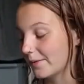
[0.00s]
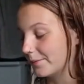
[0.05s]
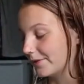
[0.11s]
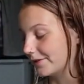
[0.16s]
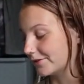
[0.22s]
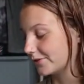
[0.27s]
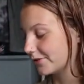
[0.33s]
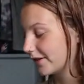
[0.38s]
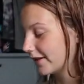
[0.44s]

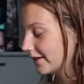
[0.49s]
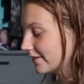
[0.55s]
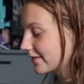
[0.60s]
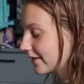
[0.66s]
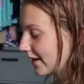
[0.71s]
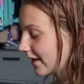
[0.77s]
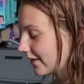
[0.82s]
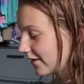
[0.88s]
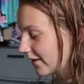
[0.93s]
pencil case,
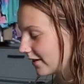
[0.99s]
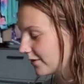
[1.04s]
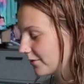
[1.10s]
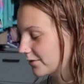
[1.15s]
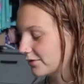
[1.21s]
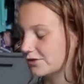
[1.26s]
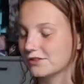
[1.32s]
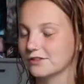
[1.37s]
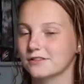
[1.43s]
and I thought it
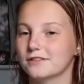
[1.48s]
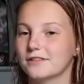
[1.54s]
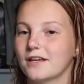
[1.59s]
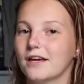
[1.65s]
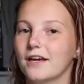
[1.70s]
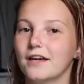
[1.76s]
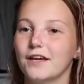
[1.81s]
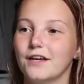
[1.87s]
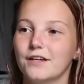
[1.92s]
was just
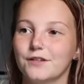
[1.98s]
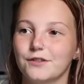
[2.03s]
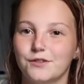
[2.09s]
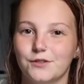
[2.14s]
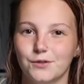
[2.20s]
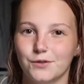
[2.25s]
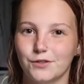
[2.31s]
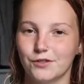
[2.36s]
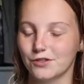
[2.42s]

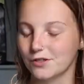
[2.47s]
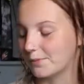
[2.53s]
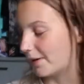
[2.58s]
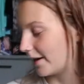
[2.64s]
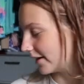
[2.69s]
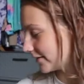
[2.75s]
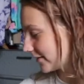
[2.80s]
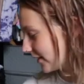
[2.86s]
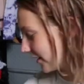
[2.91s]
too cute to pass